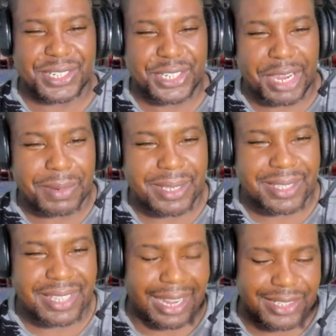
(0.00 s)
actually
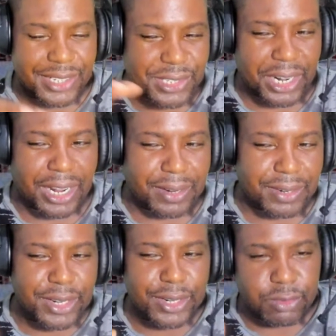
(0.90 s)
start
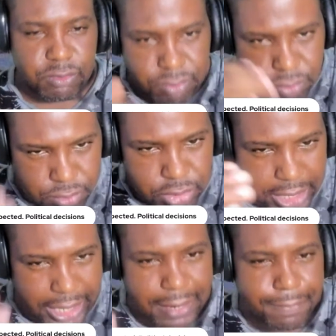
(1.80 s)
training fighters.